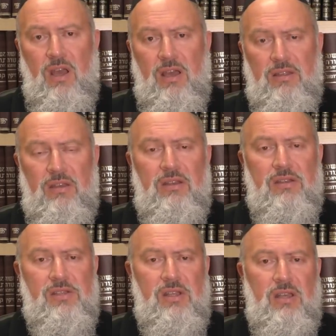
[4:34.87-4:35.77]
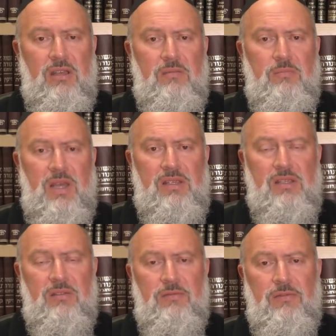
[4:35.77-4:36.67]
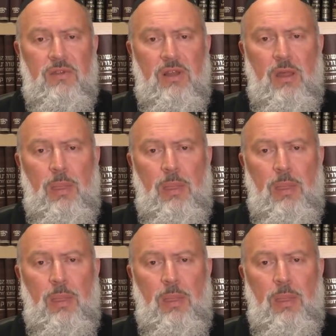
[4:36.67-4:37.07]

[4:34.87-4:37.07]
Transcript: I think it is a massive